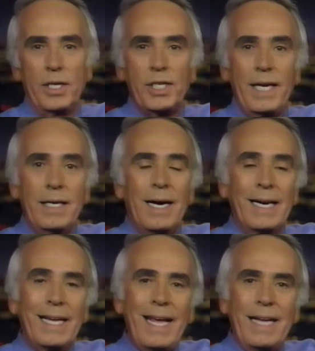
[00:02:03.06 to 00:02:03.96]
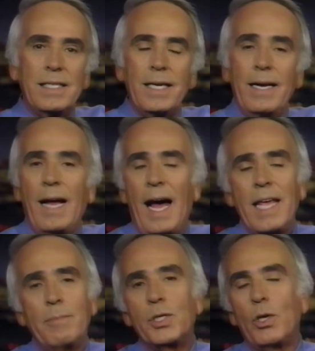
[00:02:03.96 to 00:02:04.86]
head, on a cat's head. I
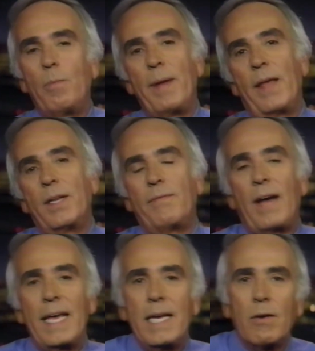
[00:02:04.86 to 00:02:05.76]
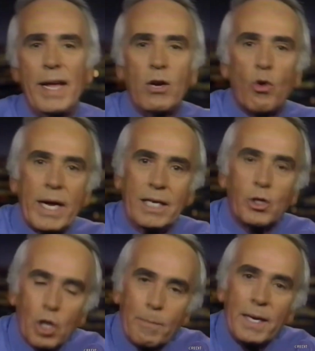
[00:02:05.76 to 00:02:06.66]
am so bad that if I hear a cricket
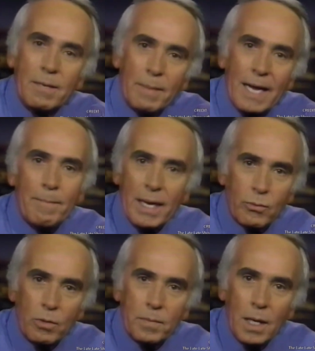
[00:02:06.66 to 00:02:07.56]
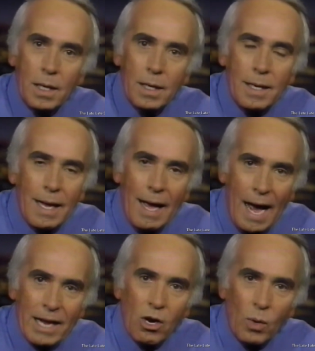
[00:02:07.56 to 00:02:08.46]
chirping in my bedroom,
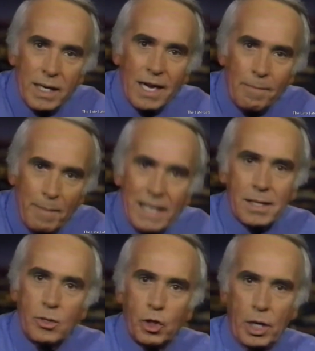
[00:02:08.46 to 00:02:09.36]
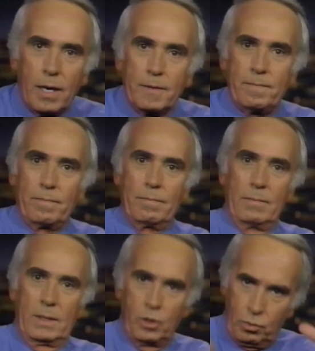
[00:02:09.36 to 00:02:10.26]
I go and get a mason jar.
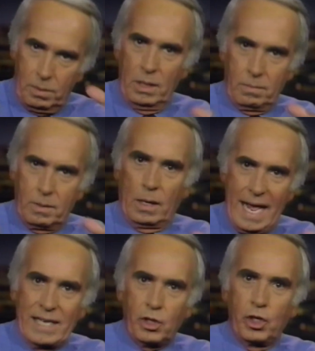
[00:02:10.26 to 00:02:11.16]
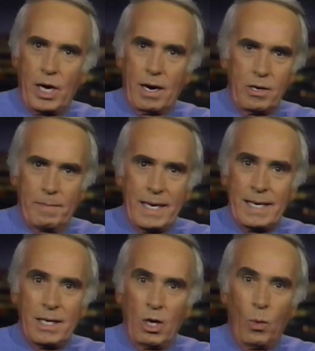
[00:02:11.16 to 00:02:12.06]
Glass jar. You might
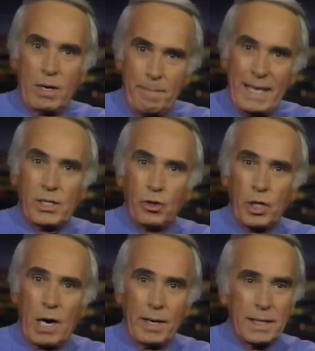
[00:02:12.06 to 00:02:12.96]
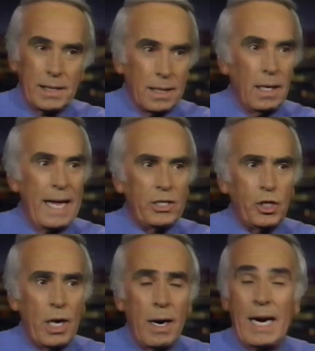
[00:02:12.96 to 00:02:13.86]
not know what a mason jar is. It's a glass
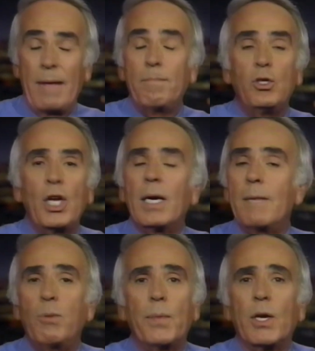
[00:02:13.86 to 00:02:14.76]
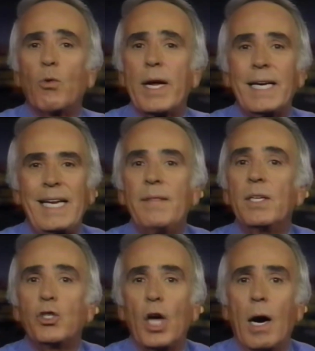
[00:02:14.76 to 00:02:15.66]
jar, and I gently put the cricket in the
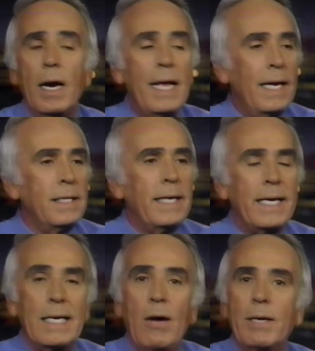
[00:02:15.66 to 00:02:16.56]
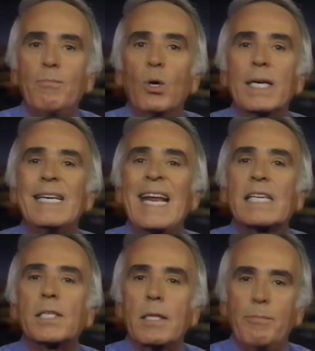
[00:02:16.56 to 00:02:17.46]
jar and take it out and put it next
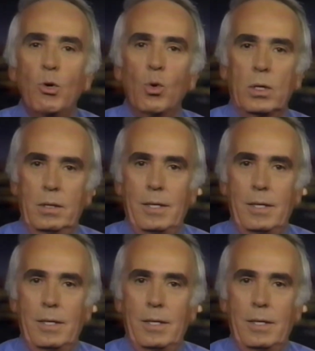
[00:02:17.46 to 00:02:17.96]
to the pool